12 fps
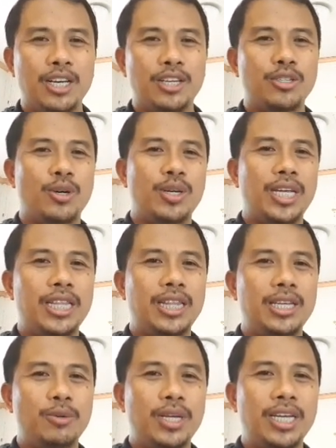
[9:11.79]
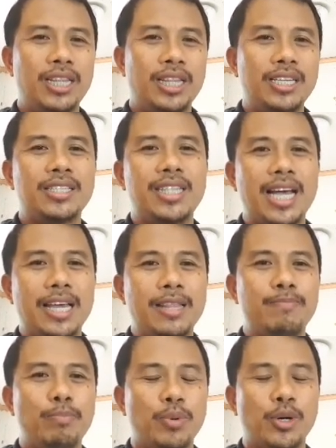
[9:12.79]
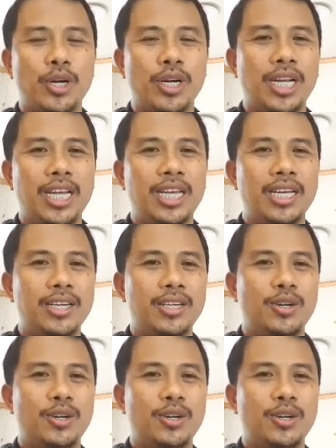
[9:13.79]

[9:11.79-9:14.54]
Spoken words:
So it is done poorly